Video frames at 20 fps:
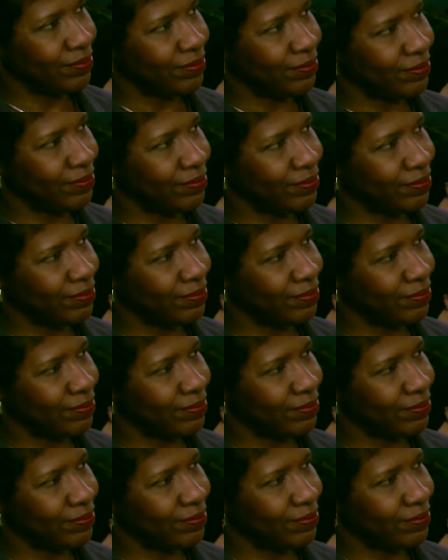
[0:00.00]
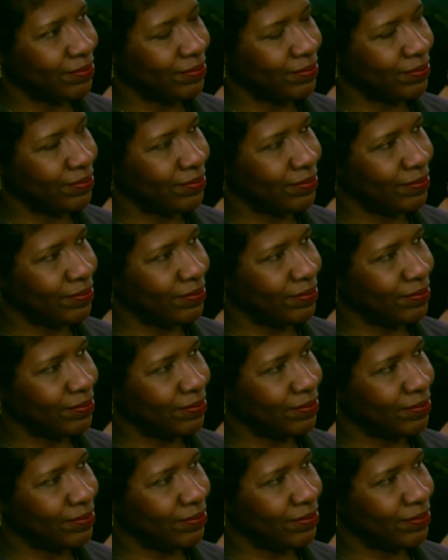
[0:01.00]

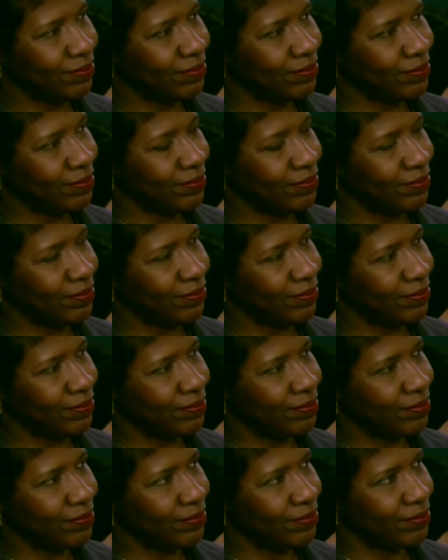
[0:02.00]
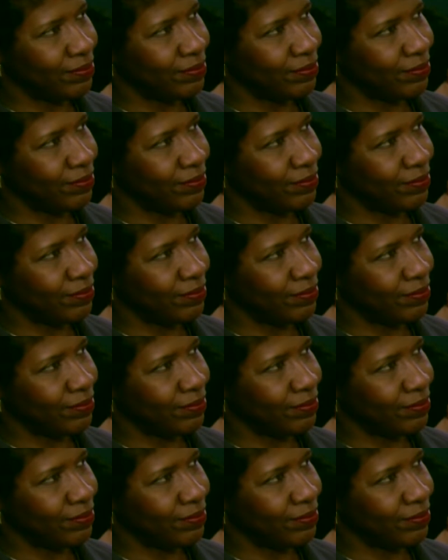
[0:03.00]
(not speaking)